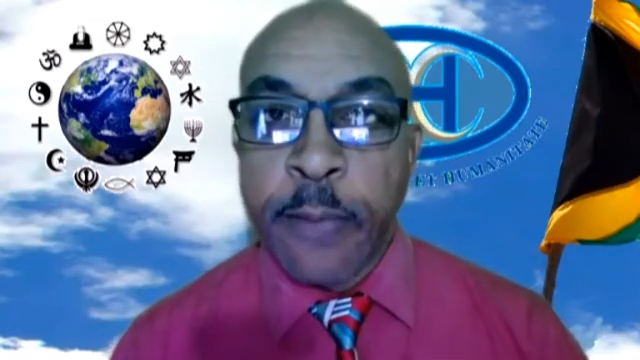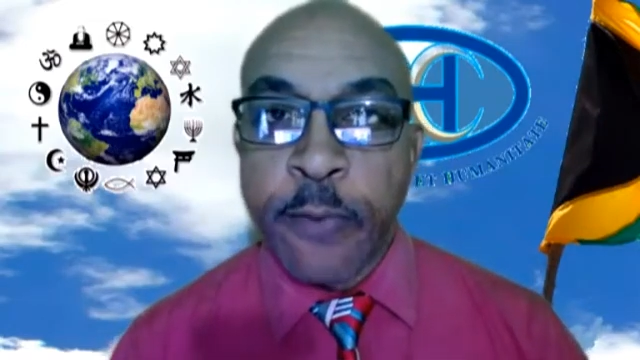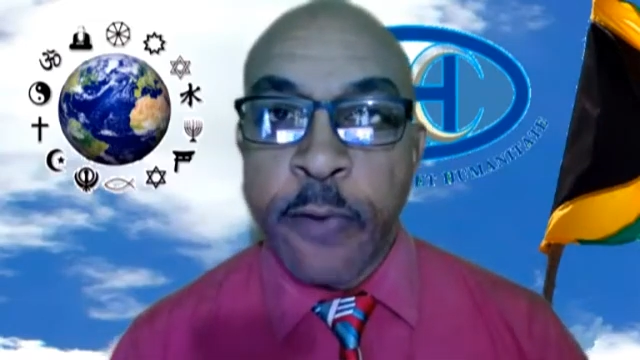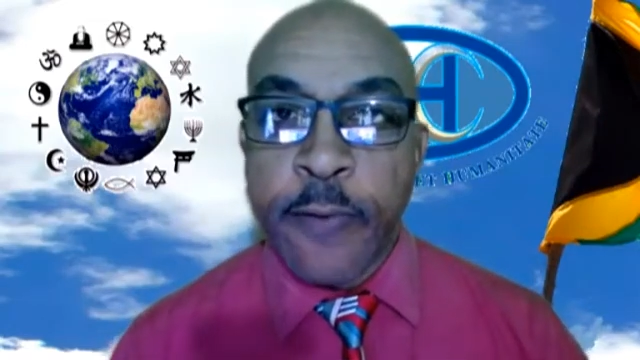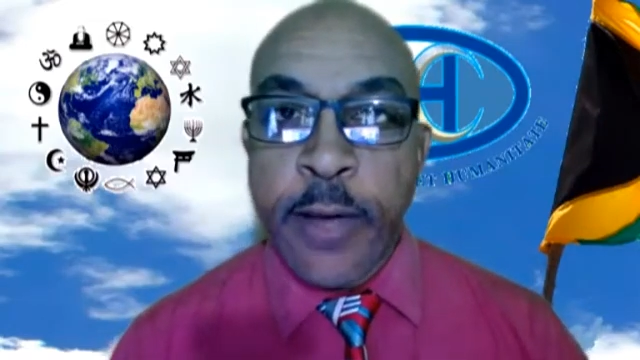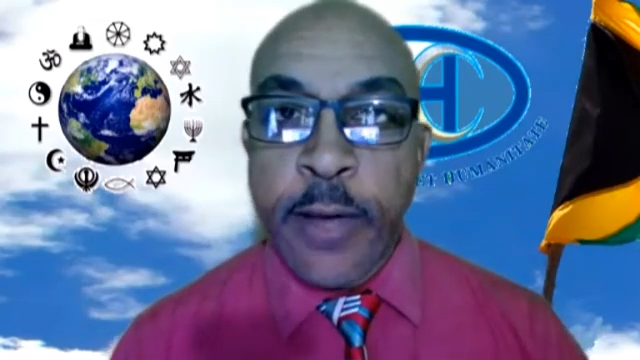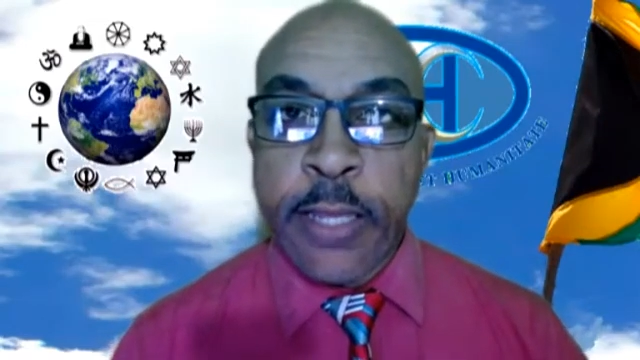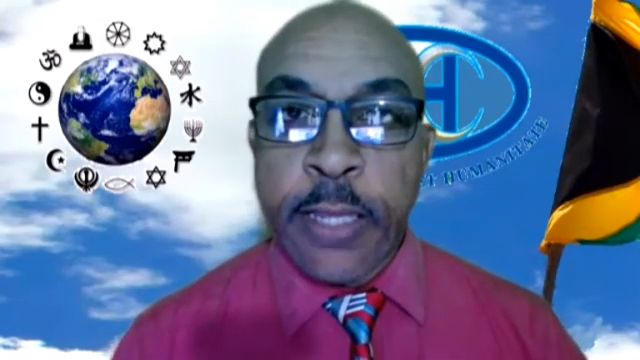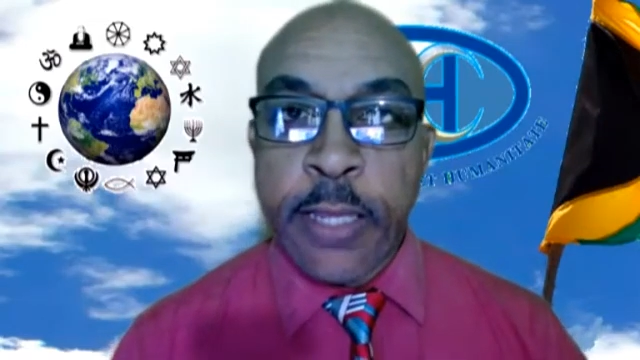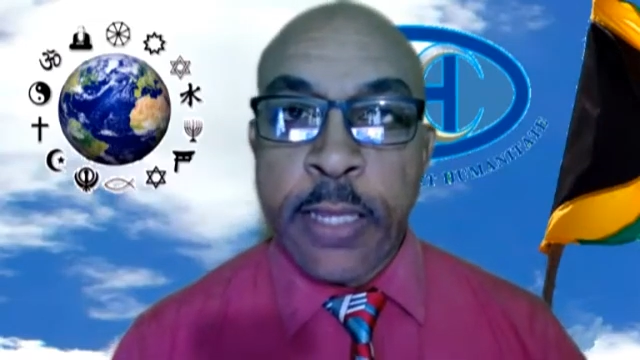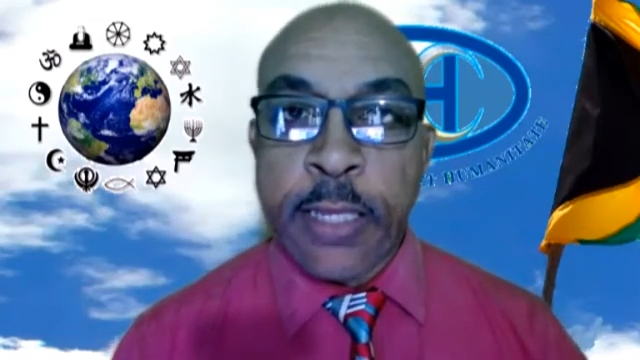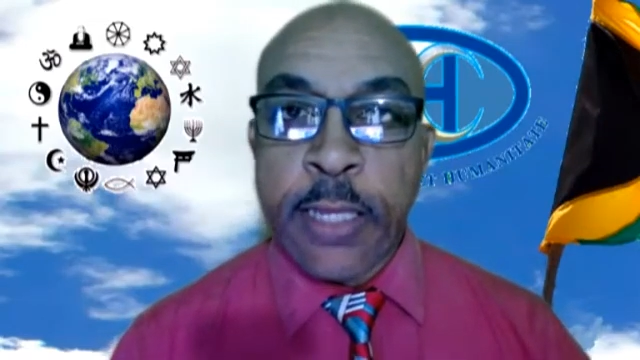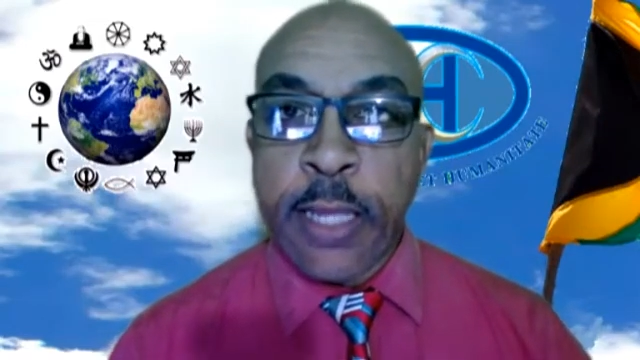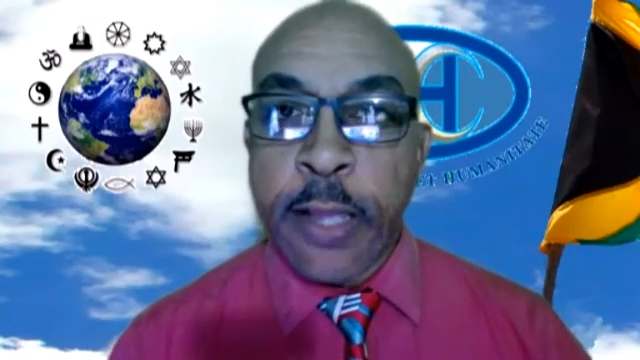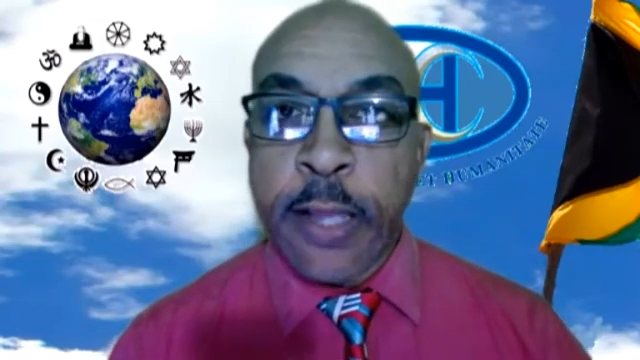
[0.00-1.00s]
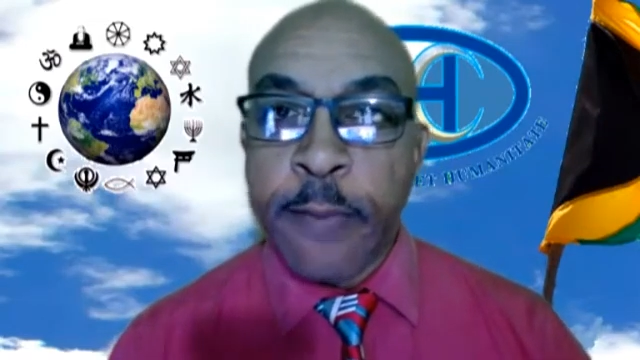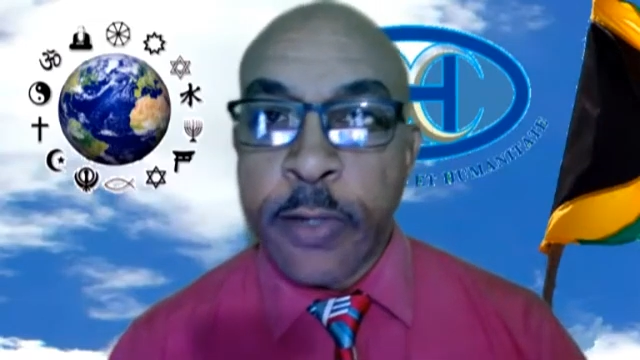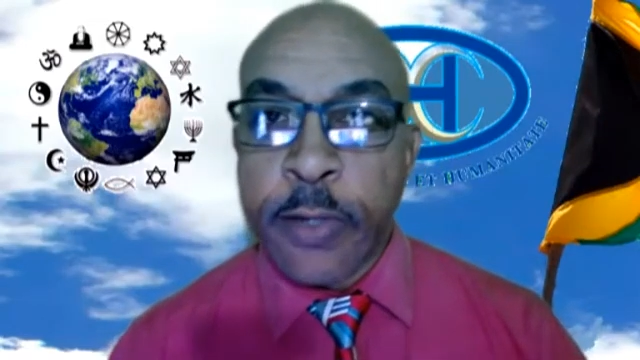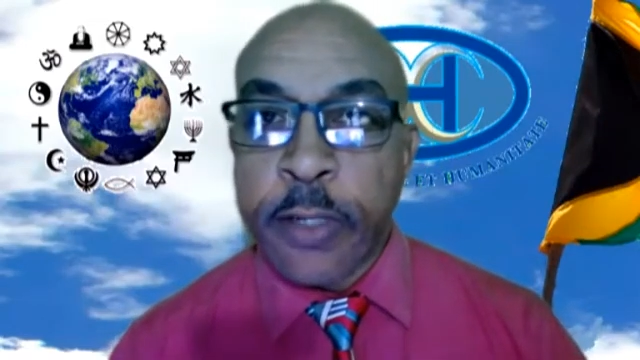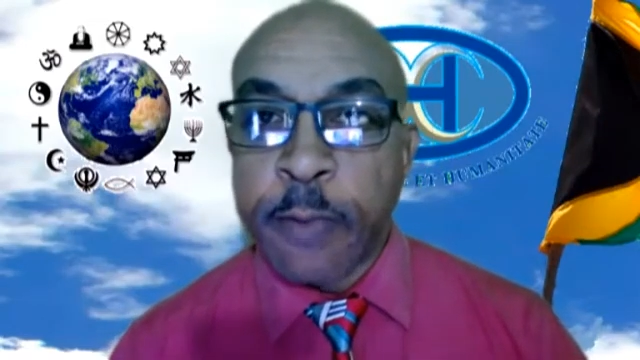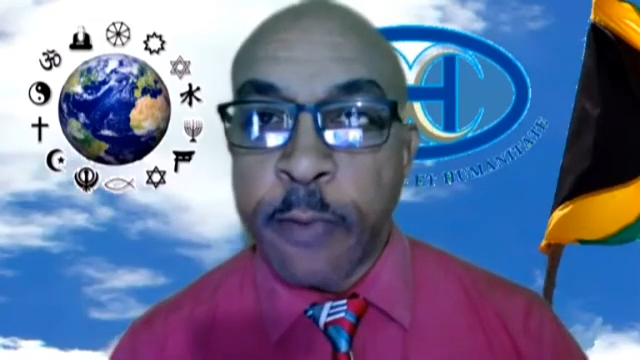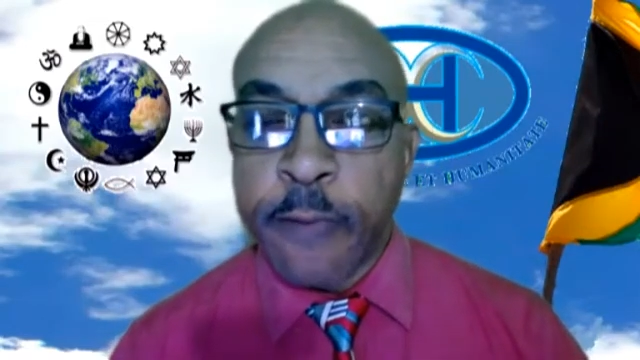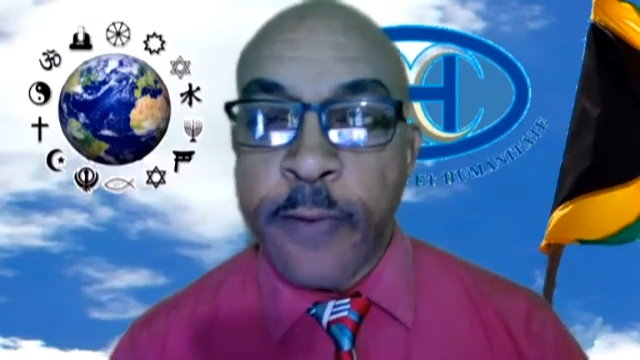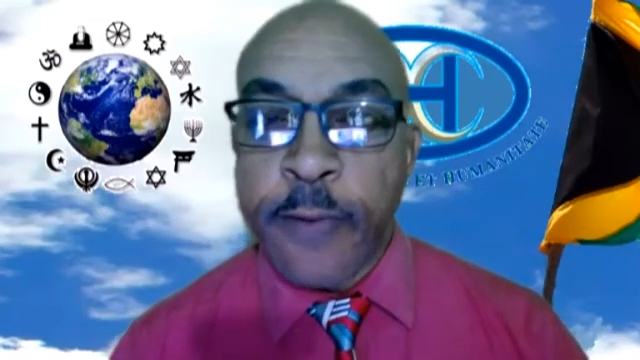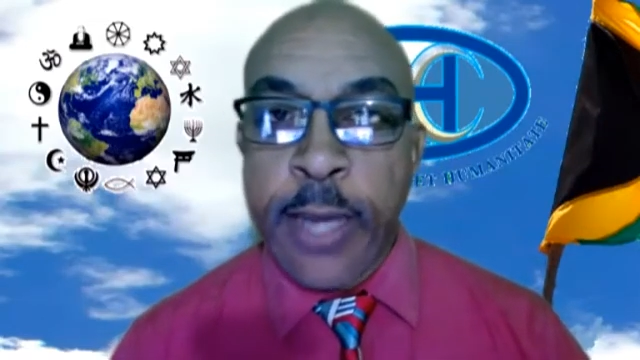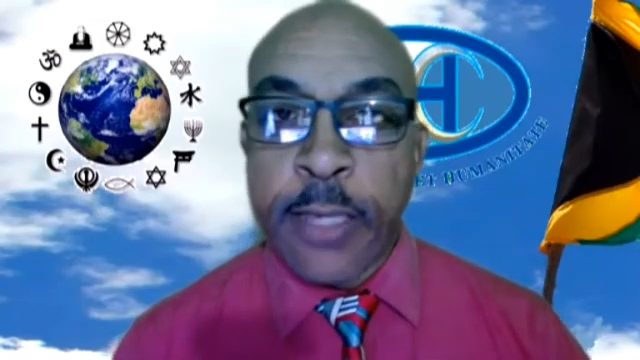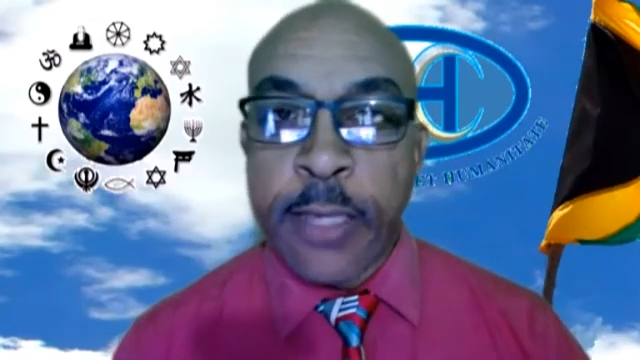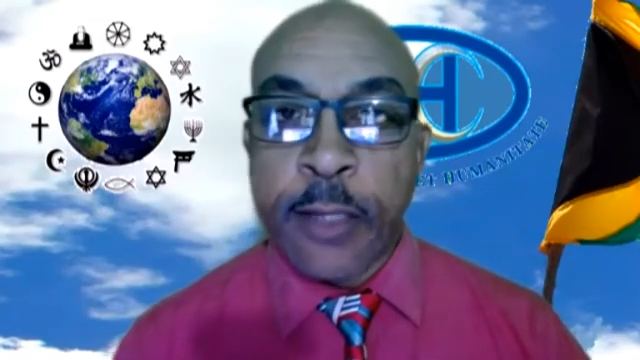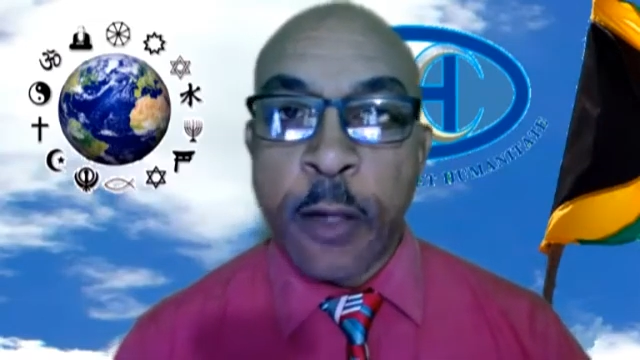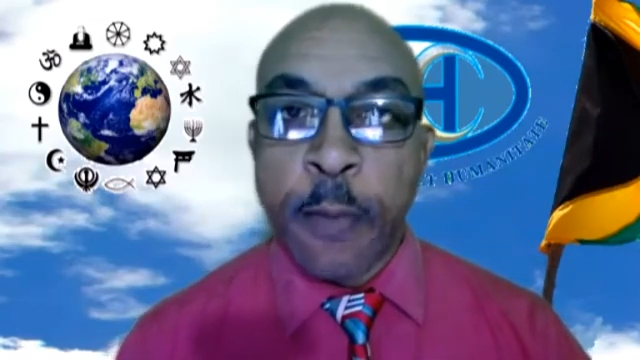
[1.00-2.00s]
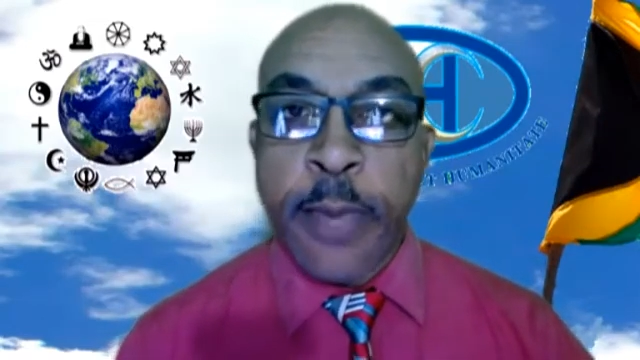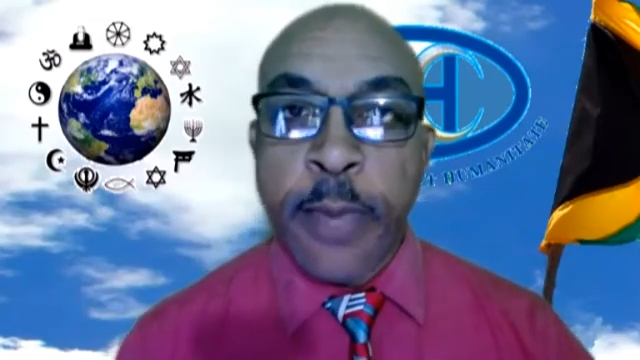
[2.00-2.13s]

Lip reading: providing the syllabus, providing some